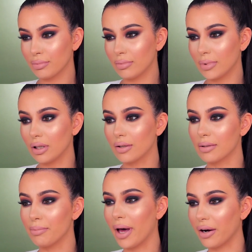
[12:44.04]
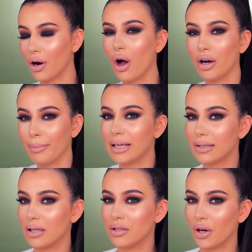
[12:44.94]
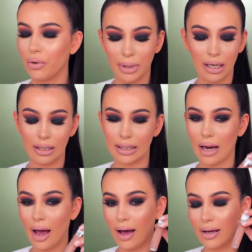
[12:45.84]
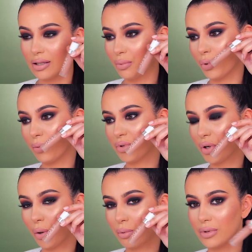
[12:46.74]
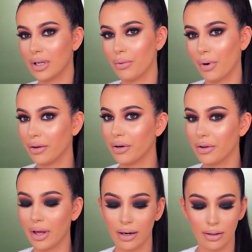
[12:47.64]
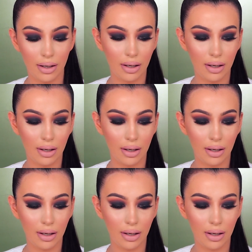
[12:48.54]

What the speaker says: It looks better on my skin tone because it has a warm tones rather than